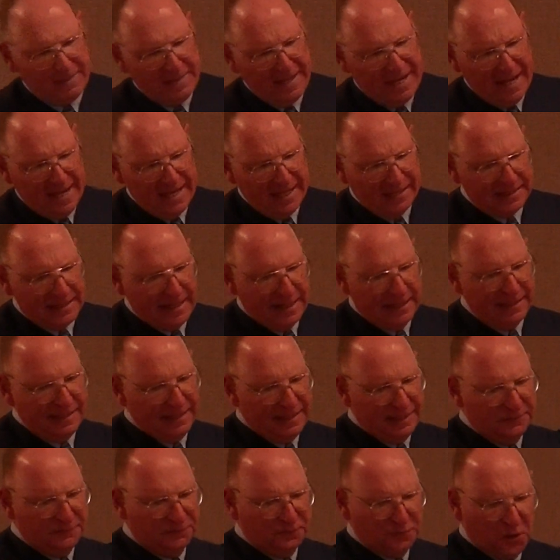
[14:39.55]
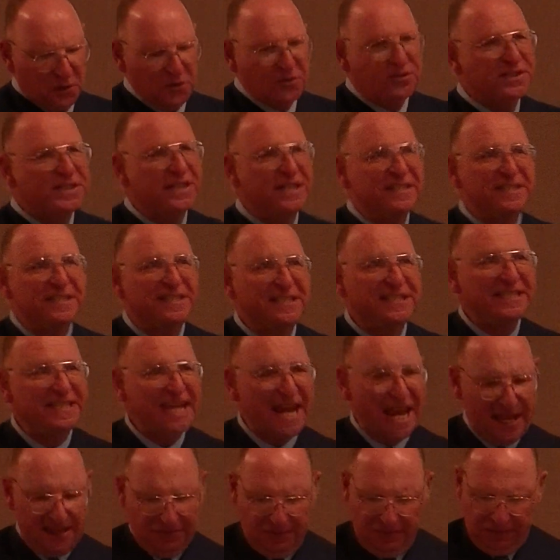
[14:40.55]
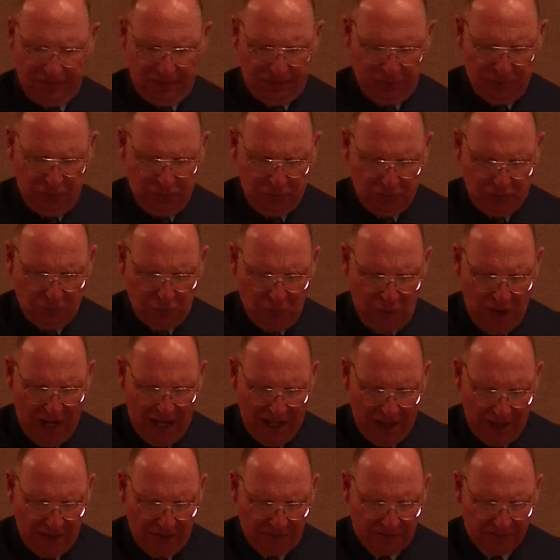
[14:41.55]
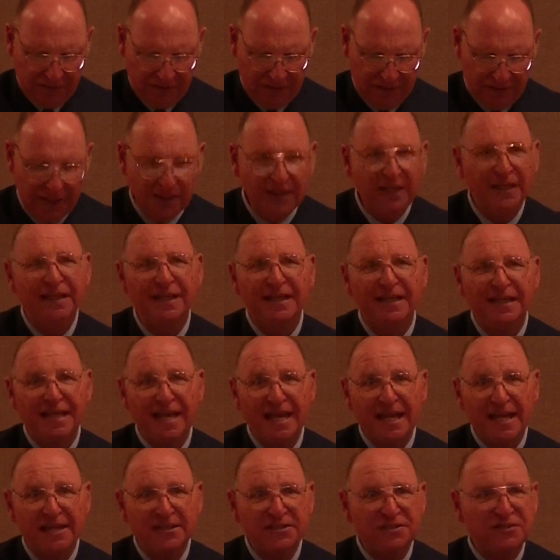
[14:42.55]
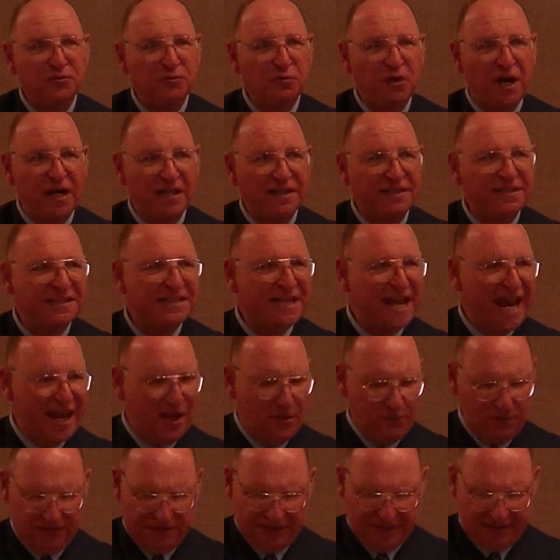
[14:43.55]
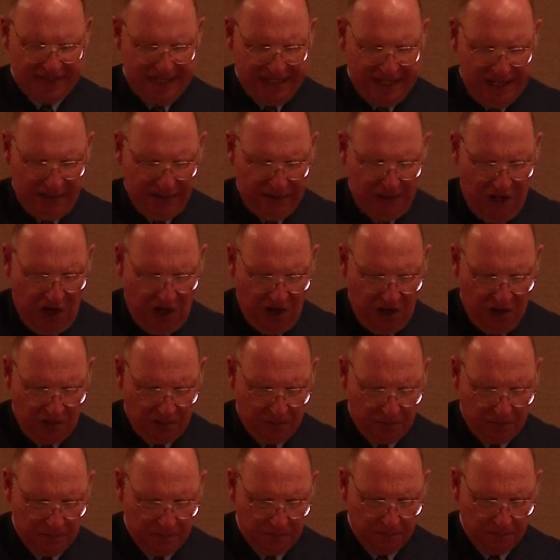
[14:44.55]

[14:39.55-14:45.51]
Then, in verses 10 through 12, Ezra sounds the alarm.